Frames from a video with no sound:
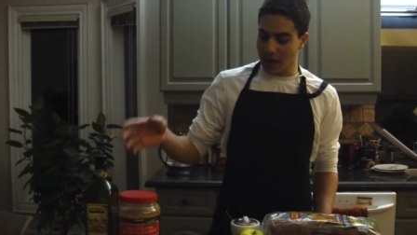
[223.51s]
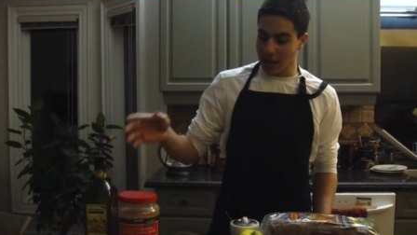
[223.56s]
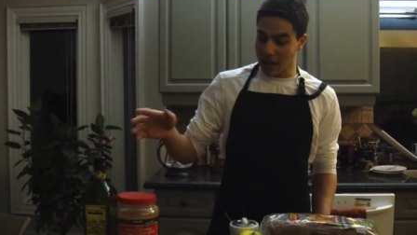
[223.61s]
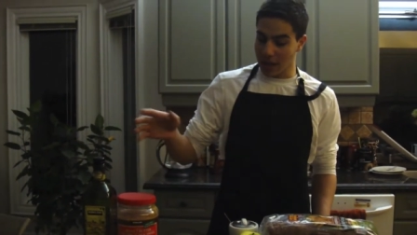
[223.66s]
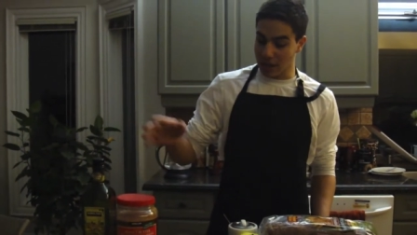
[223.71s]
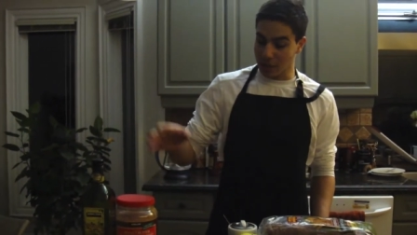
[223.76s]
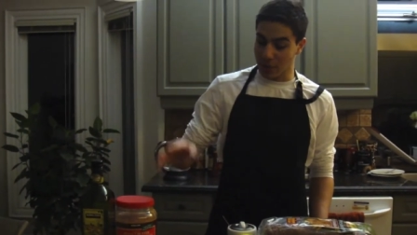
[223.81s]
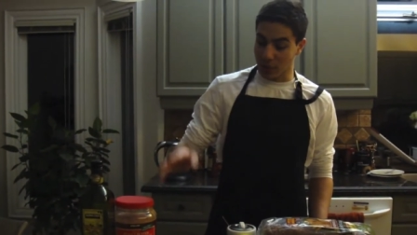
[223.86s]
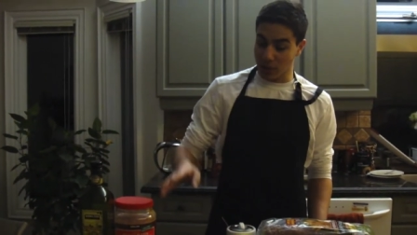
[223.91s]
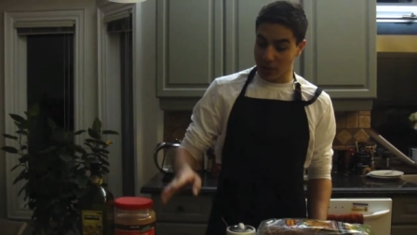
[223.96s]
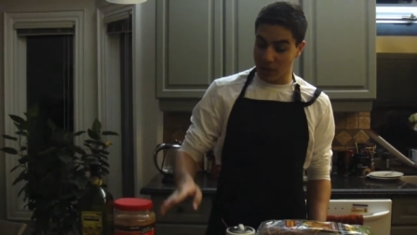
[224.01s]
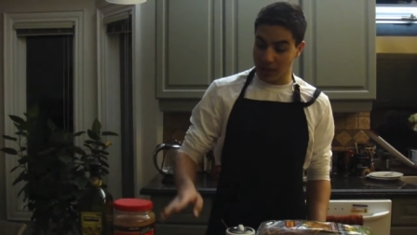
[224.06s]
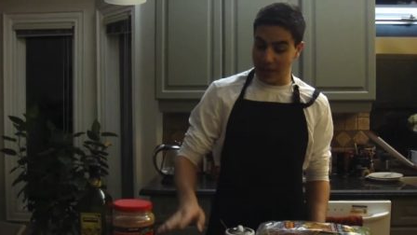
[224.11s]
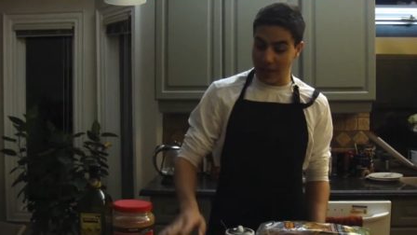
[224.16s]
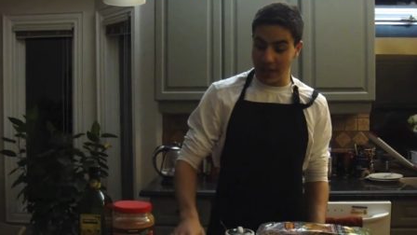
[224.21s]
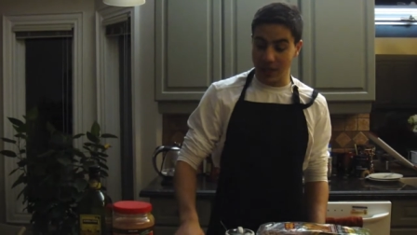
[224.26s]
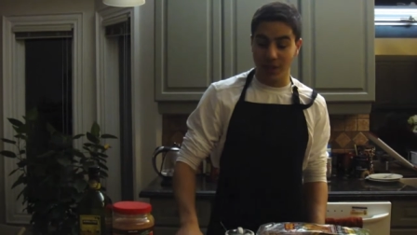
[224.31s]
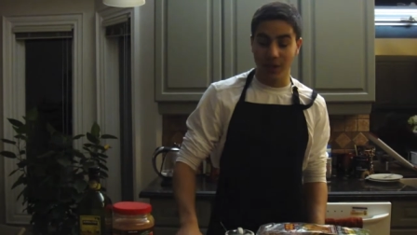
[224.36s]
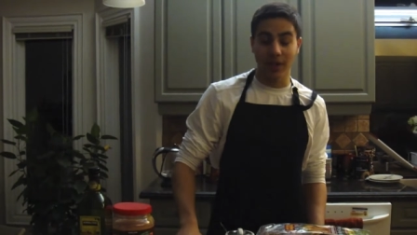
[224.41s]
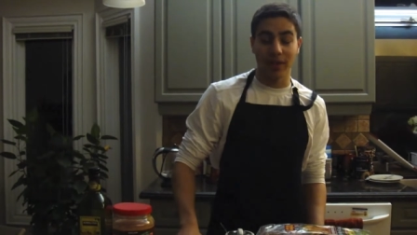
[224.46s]
as opposed to
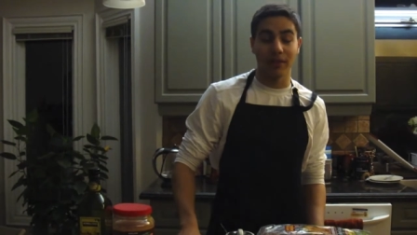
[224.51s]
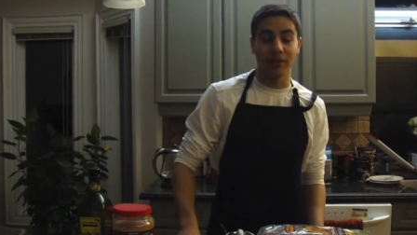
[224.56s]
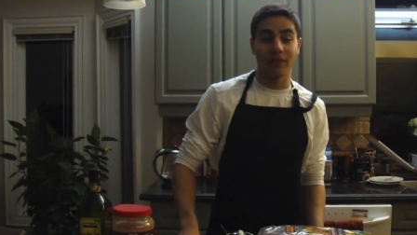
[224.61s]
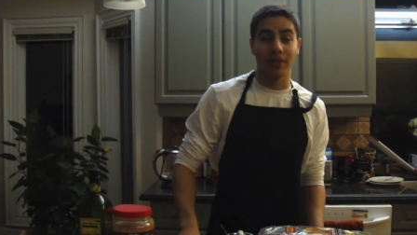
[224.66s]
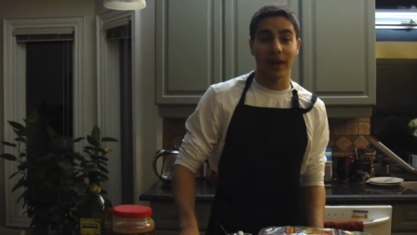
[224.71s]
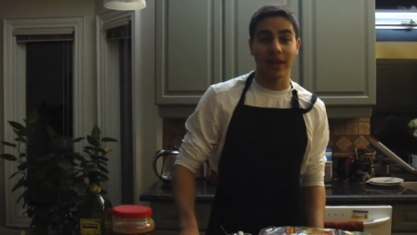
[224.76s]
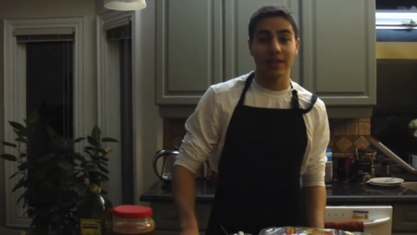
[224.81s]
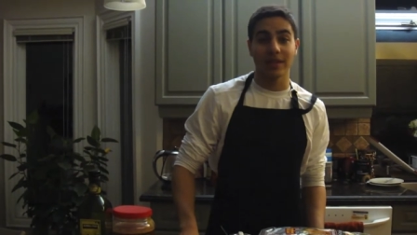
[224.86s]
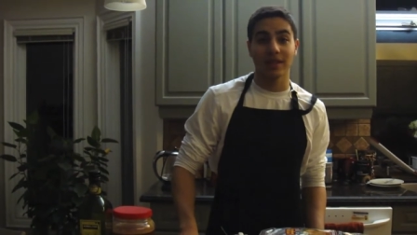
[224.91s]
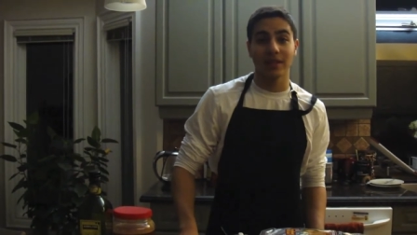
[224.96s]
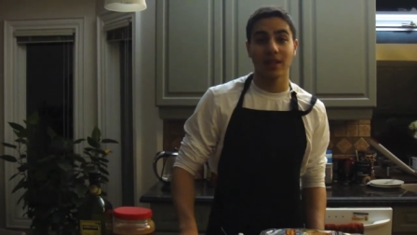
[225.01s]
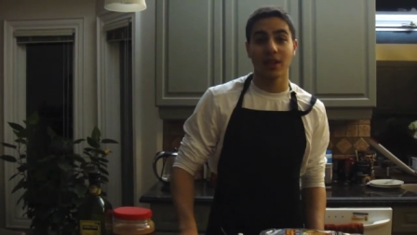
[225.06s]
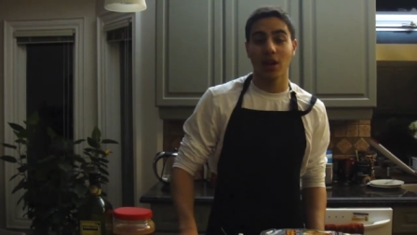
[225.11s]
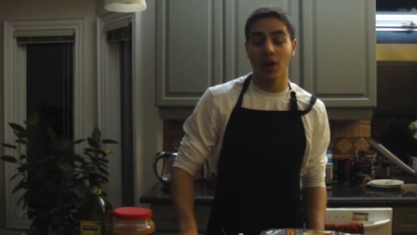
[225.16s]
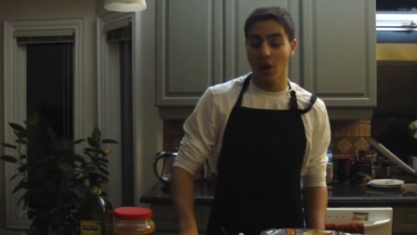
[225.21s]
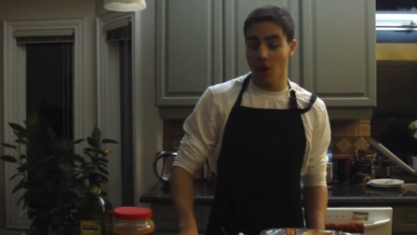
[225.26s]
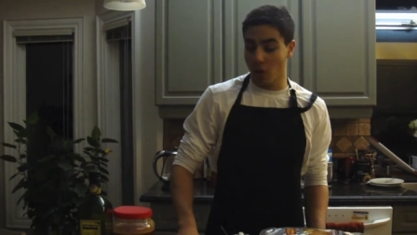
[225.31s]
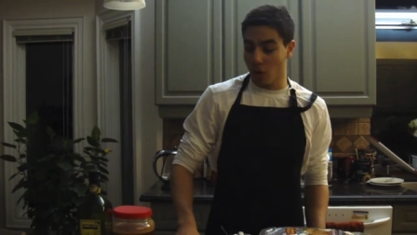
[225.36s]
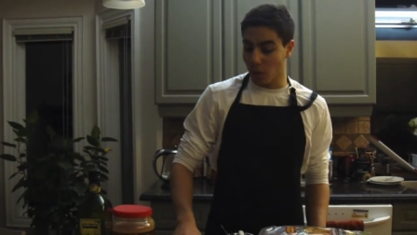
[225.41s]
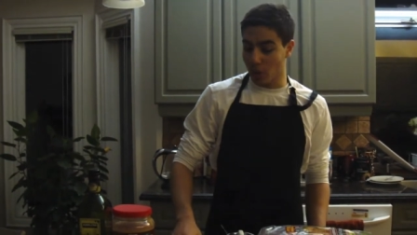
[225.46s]
saturated fats,
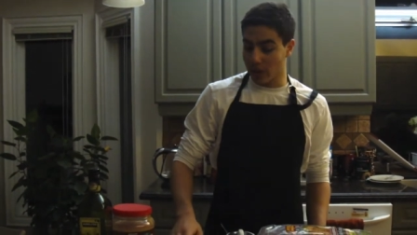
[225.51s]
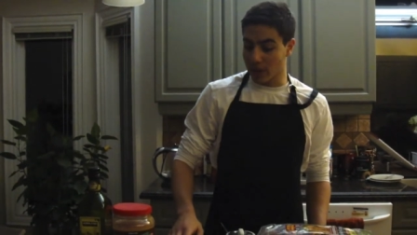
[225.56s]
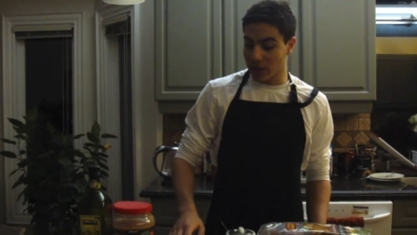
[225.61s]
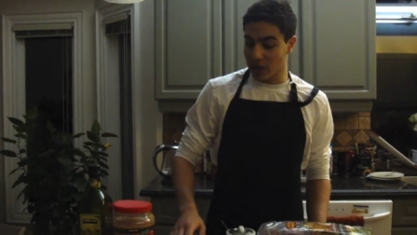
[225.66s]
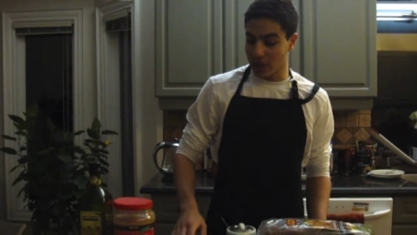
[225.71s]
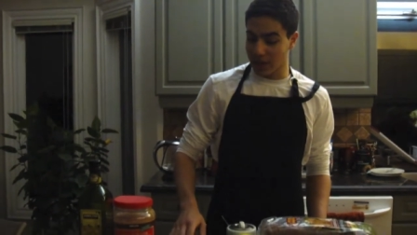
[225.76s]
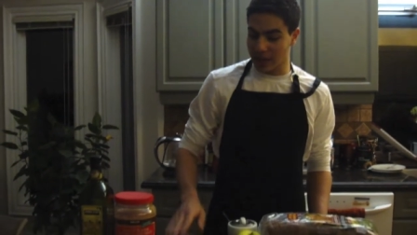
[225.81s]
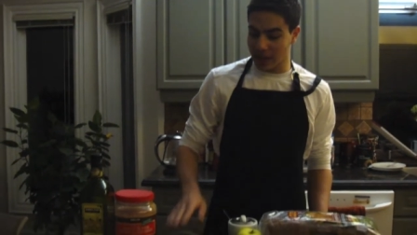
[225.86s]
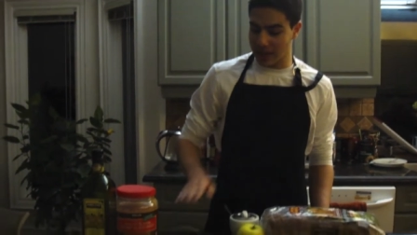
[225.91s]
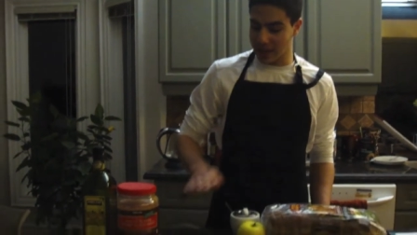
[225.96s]
which can